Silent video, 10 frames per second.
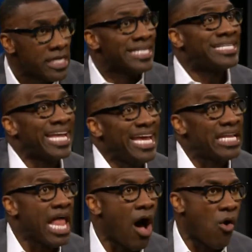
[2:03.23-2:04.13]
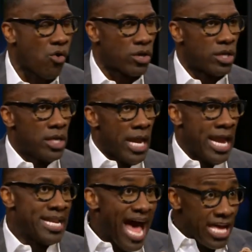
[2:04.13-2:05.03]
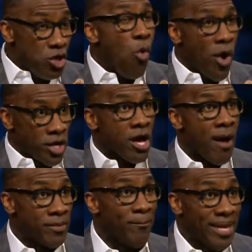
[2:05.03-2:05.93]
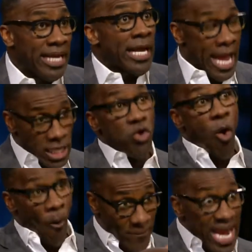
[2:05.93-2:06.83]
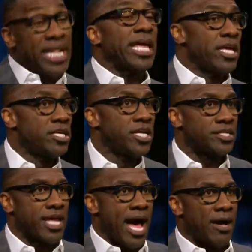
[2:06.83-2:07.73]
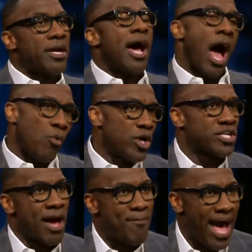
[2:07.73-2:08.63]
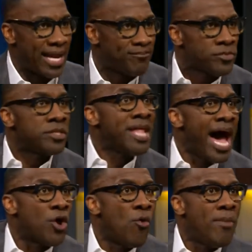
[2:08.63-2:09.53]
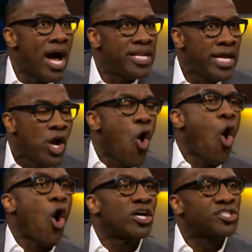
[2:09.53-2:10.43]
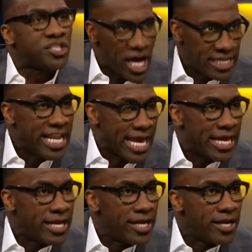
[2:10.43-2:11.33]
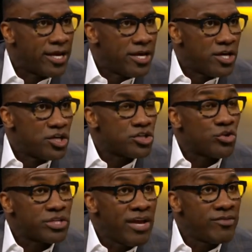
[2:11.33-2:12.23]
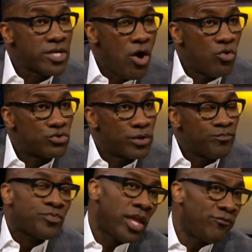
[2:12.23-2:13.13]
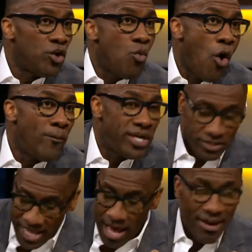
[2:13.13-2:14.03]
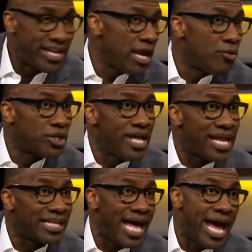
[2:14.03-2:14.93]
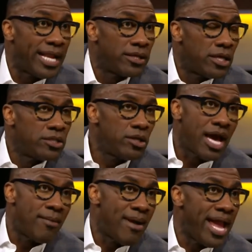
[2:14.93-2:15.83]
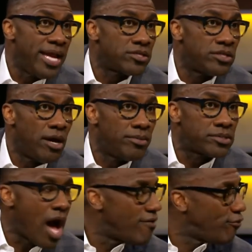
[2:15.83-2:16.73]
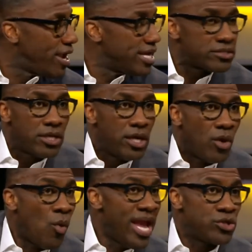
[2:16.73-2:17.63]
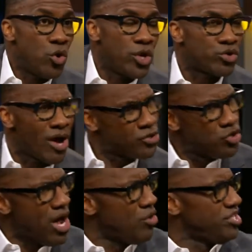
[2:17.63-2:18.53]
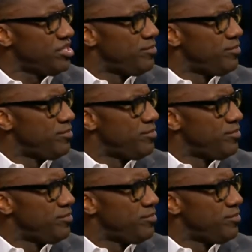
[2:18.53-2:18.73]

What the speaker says: D-Law. And now you want to come to me and you want me to give you a discount. I wish I might. Not on Monday or Sunday. So, Stephen Jones, if you want me to sign my name on the dotted line, you got my agent number, Todd France. We ain't doing no talking. You know this?